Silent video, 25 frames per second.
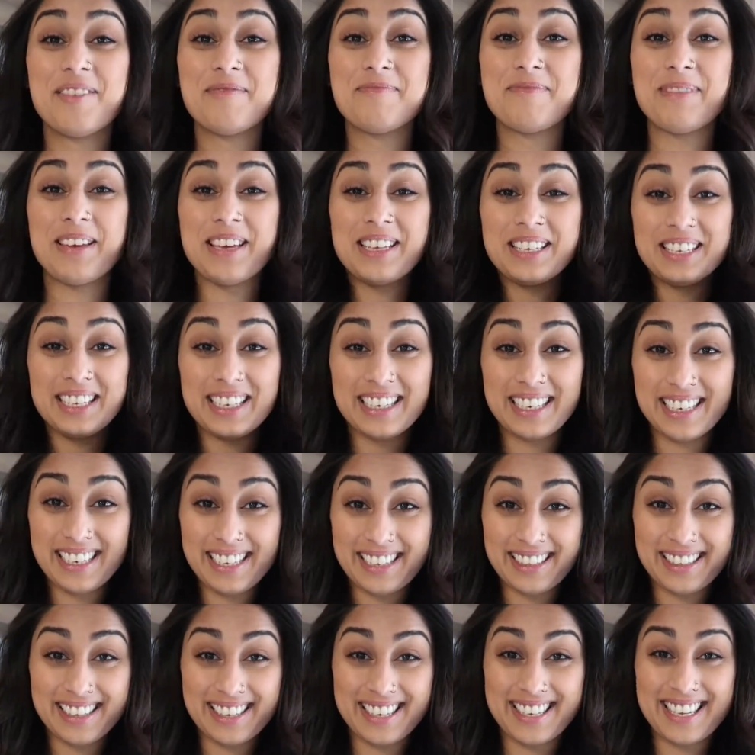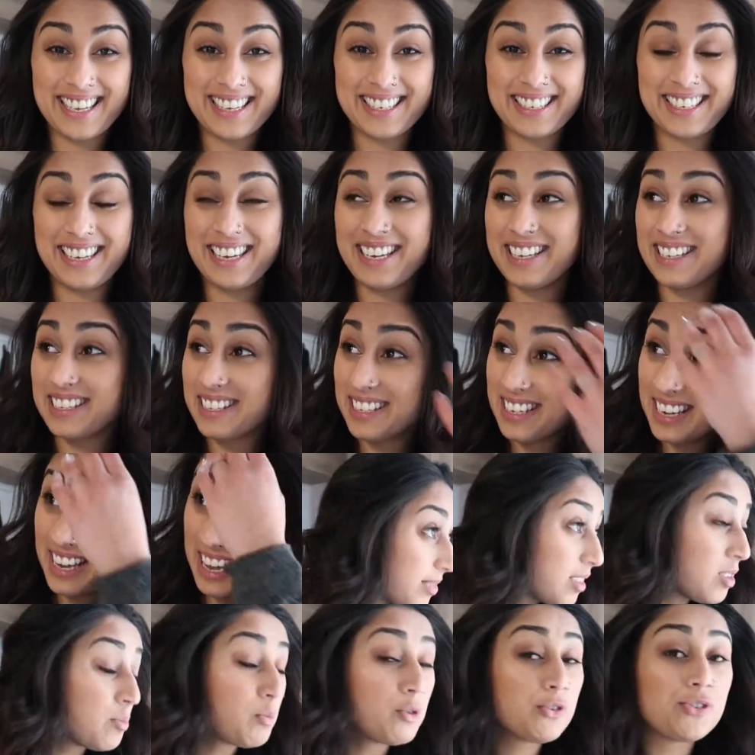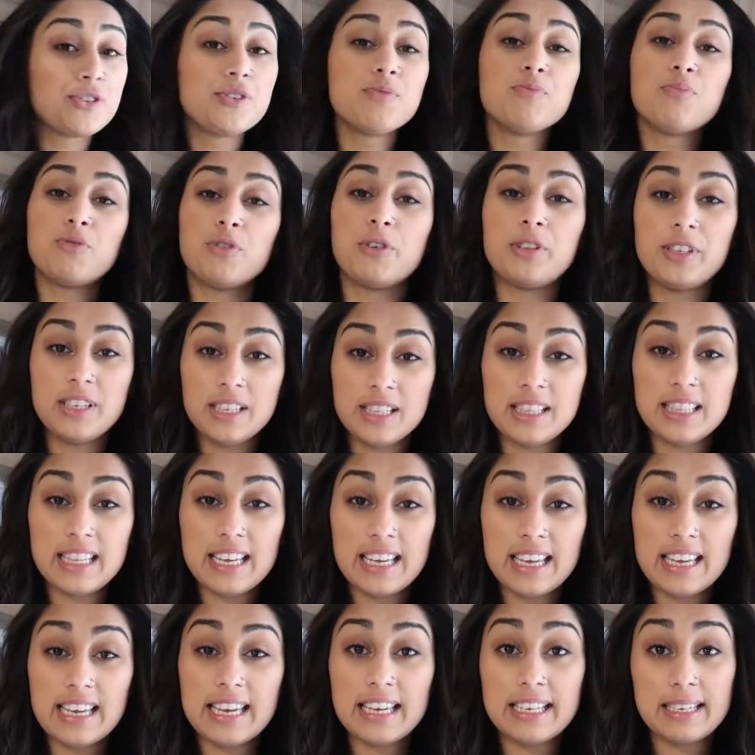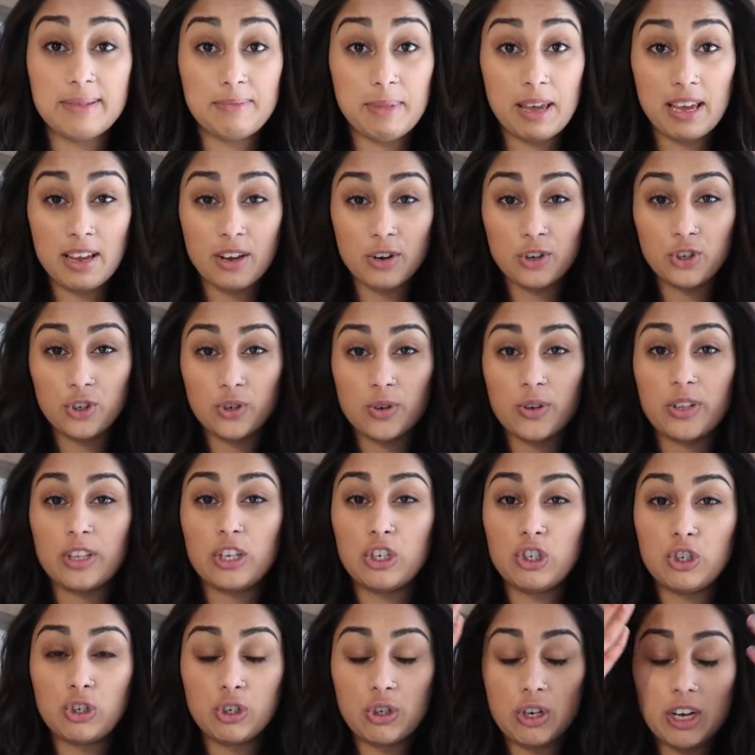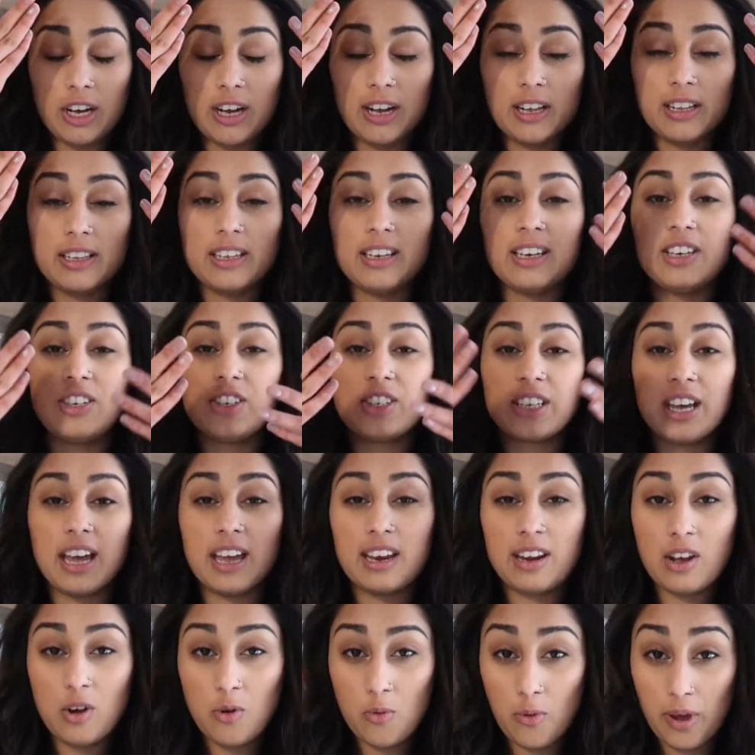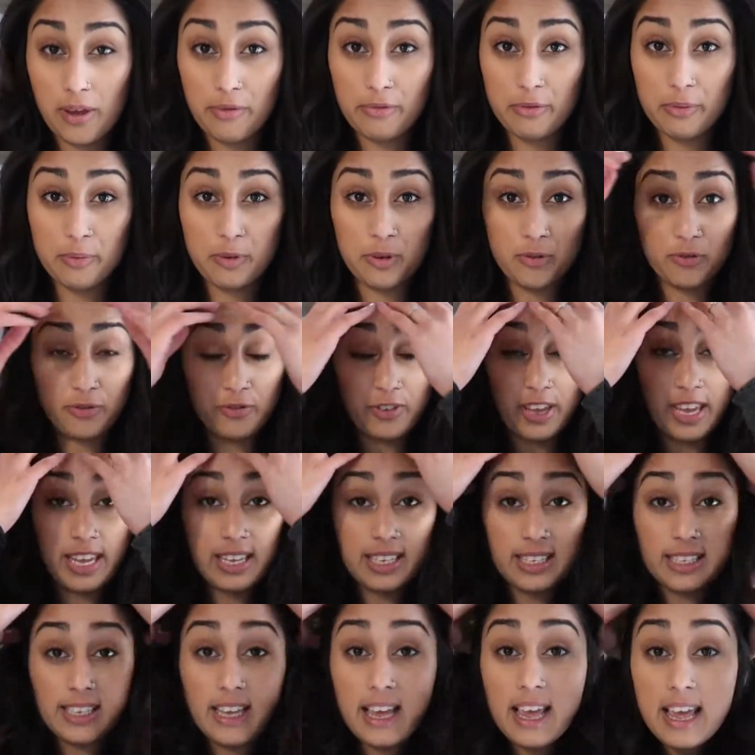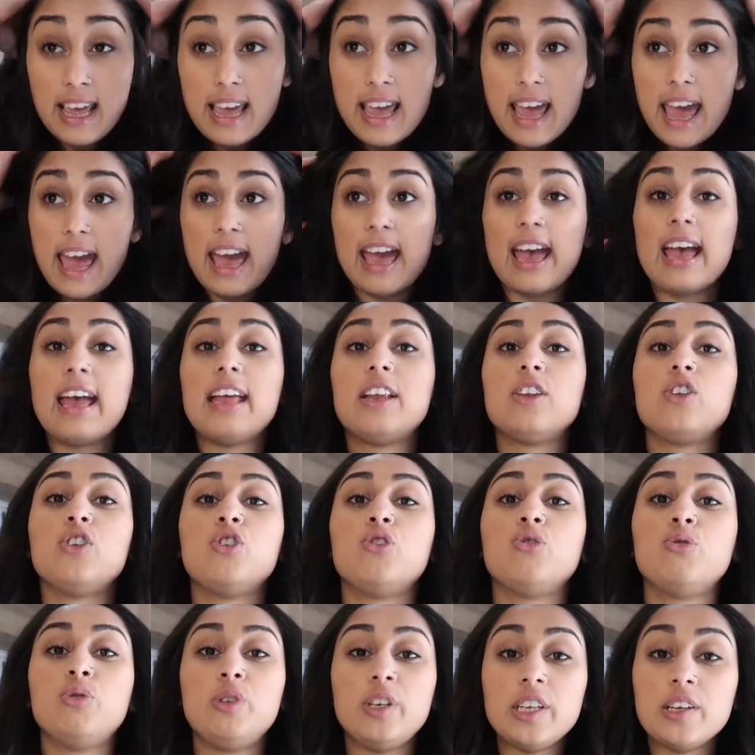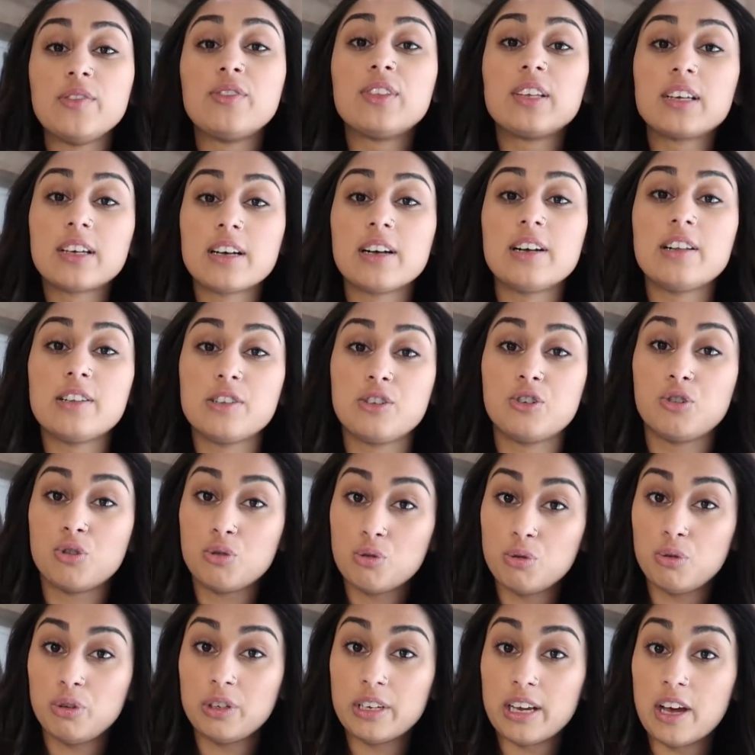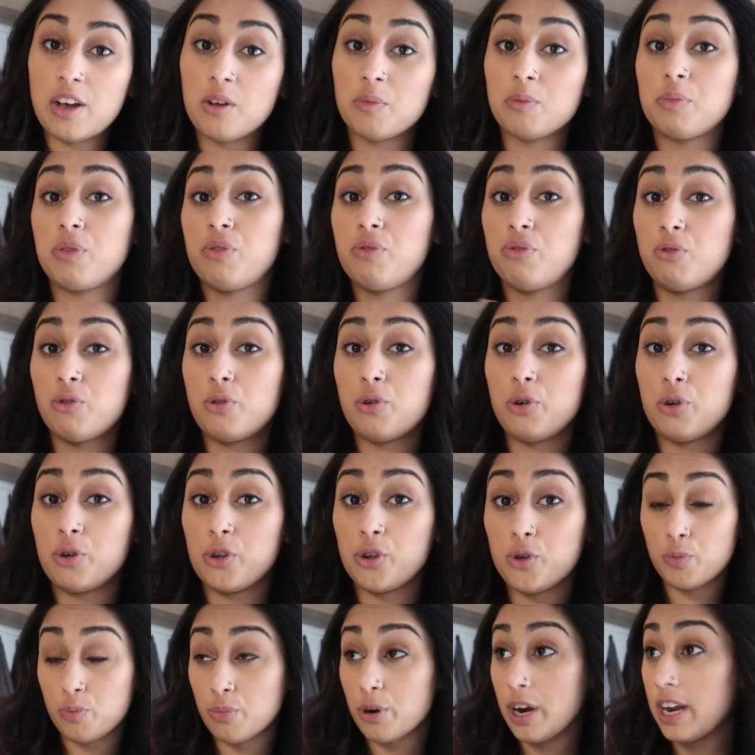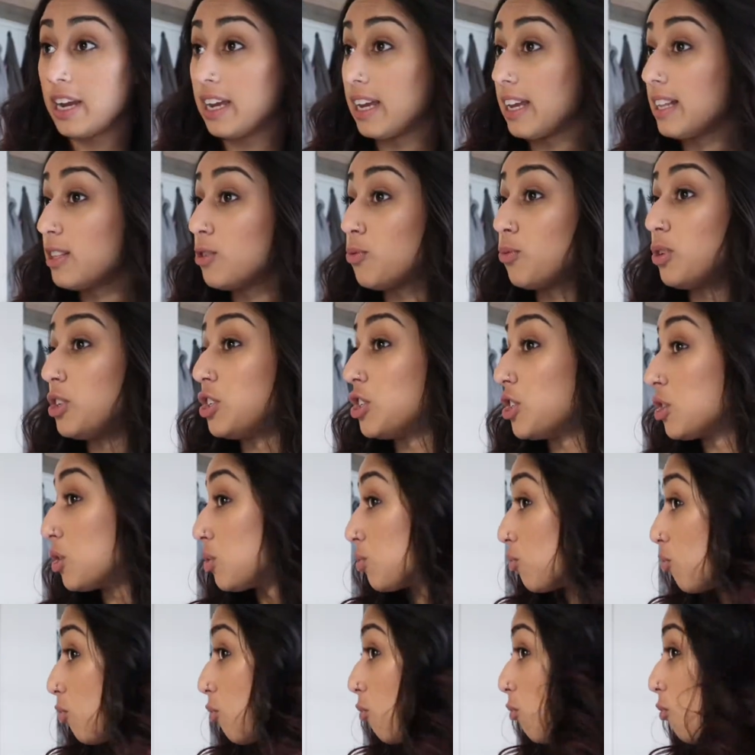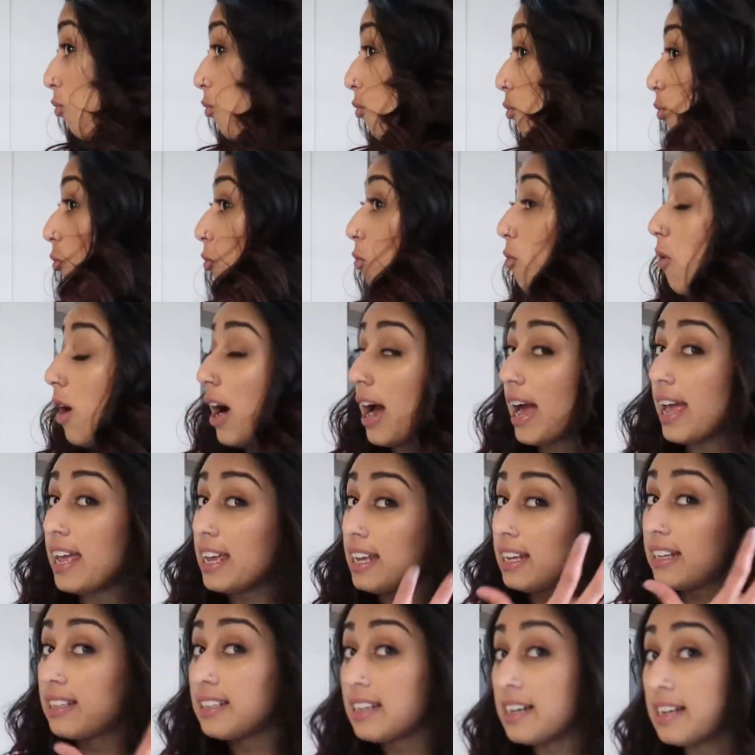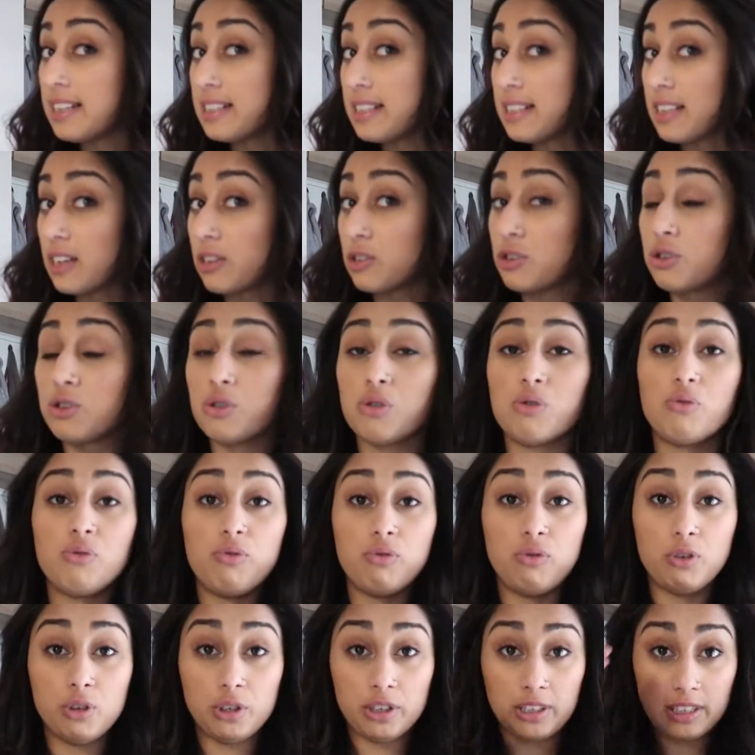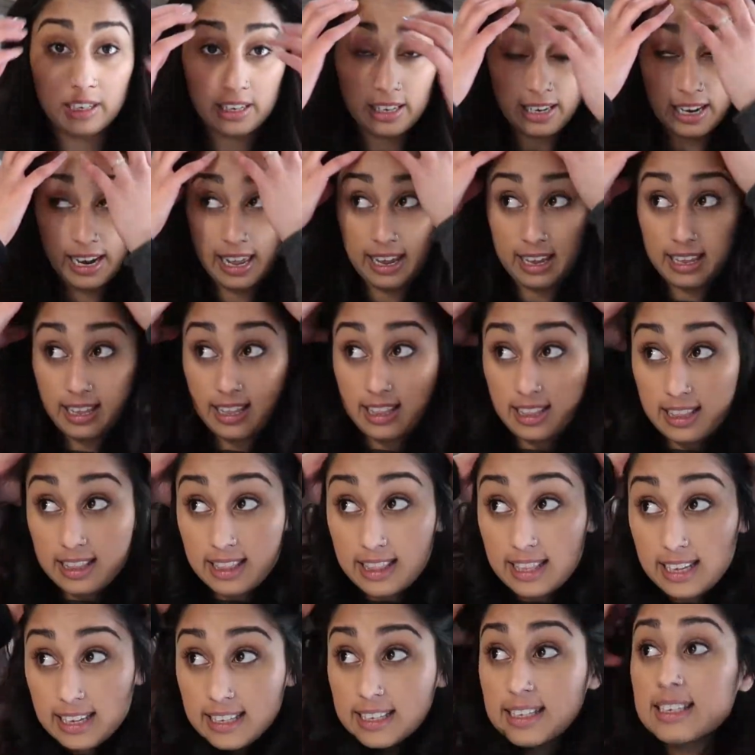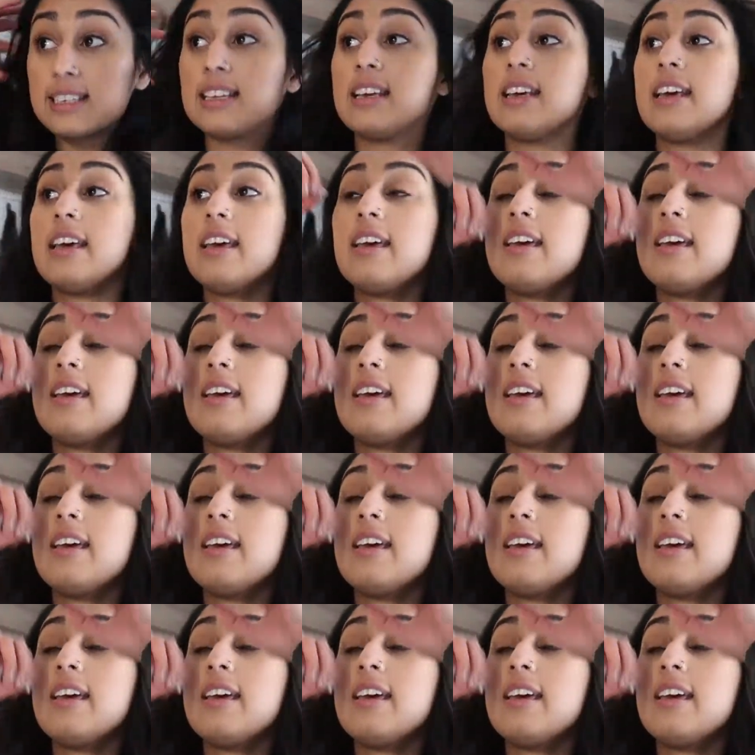basically this is it. The most important thing is making sure that you curl each side away from your face, and you leave the curls to cool down before break it, which is why it turns out so full like this.